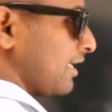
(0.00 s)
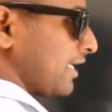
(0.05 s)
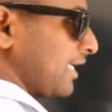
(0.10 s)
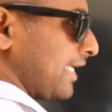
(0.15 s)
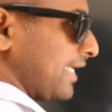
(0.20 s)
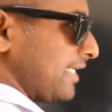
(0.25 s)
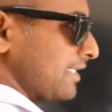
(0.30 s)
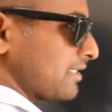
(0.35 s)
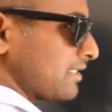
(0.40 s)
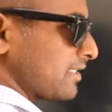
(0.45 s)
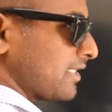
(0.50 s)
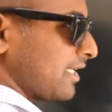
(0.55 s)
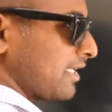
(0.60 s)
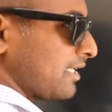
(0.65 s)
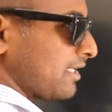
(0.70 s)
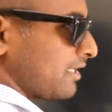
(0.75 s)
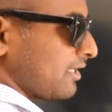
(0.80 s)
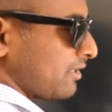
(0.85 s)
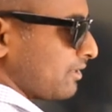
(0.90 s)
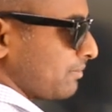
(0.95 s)
is
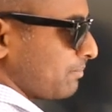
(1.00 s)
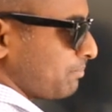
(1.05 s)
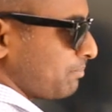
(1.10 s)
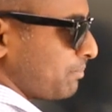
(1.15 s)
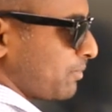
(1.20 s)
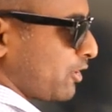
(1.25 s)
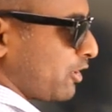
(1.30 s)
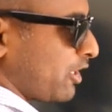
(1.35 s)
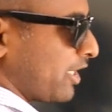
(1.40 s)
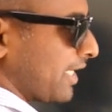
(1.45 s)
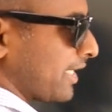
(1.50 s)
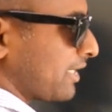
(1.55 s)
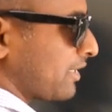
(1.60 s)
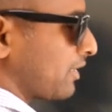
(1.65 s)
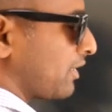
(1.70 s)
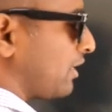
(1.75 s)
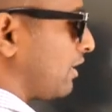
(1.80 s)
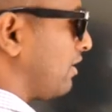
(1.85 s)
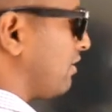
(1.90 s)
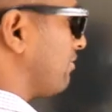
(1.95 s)
the
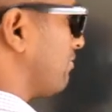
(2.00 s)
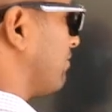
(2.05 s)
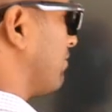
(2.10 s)
product of